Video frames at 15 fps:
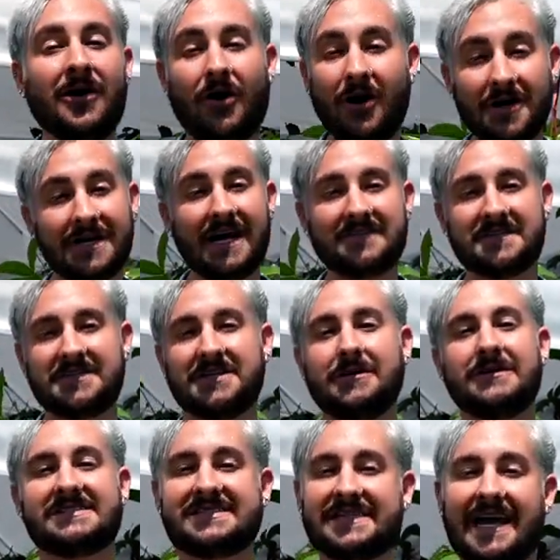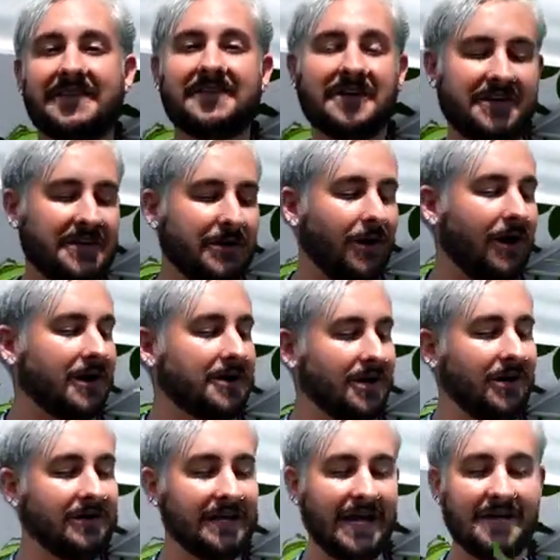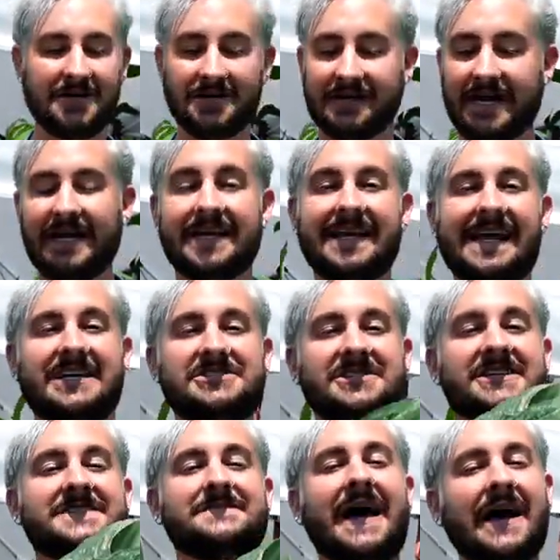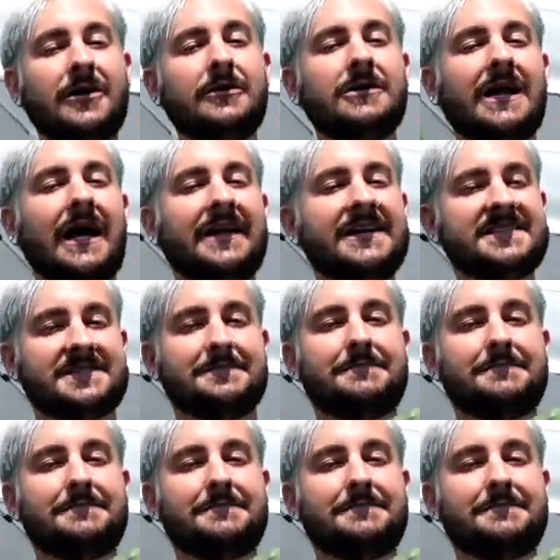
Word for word: All you have to do is scan the QR code and you're getting a Schismatoglottis